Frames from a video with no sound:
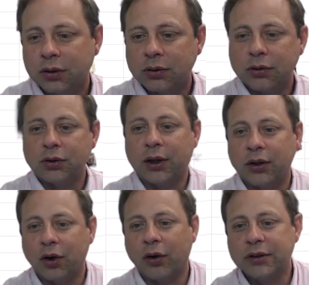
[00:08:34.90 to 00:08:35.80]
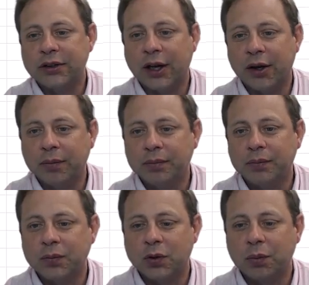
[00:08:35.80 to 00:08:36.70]
So that they're all the same.
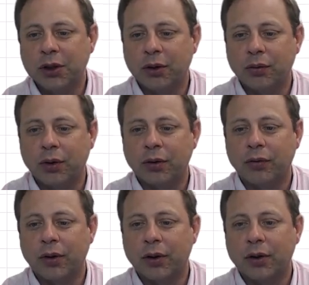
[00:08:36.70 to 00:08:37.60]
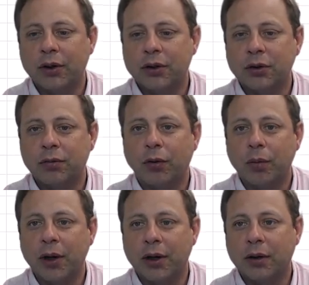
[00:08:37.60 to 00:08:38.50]
Let me get rid of the conditional formatting.